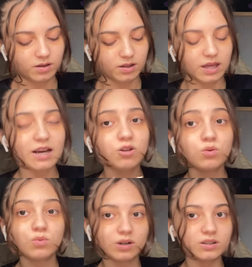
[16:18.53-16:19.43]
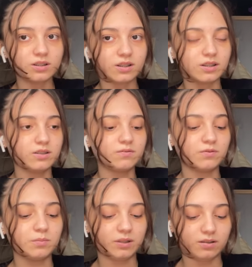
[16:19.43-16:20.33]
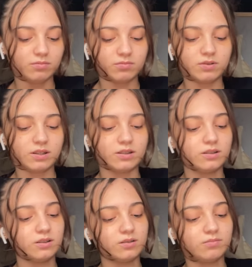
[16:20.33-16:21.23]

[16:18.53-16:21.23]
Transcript: That glue works good for me cuz